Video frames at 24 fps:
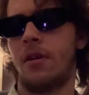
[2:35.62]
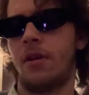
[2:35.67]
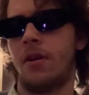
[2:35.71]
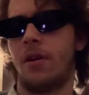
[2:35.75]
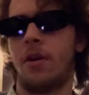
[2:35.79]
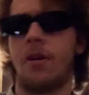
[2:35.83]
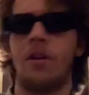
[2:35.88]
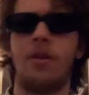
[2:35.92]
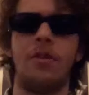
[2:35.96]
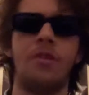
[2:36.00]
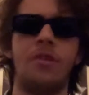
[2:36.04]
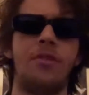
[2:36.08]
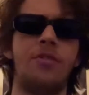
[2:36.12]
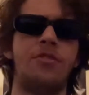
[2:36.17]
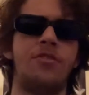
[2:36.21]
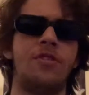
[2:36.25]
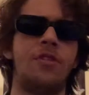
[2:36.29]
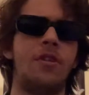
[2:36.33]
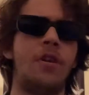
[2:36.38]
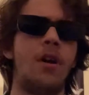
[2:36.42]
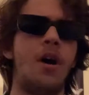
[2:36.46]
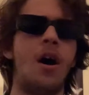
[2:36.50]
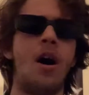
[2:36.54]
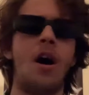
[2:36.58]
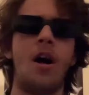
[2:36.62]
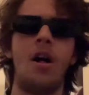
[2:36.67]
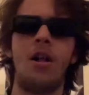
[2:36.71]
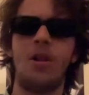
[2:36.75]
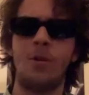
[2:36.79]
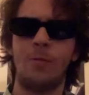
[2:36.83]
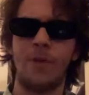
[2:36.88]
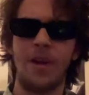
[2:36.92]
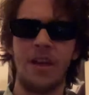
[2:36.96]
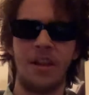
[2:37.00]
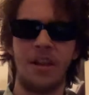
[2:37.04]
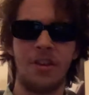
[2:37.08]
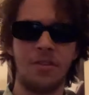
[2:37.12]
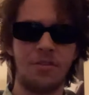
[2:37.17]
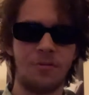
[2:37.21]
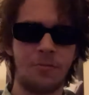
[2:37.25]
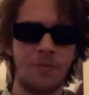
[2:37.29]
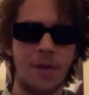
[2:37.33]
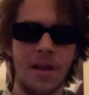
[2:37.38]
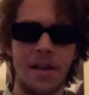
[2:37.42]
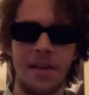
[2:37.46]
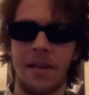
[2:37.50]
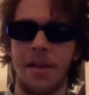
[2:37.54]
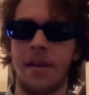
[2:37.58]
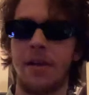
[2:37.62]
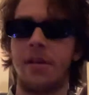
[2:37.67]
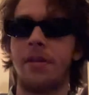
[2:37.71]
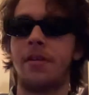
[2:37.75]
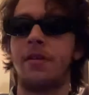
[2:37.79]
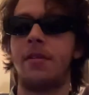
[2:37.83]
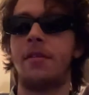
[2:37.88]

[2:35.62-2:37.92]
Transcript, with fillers: Girls are always ready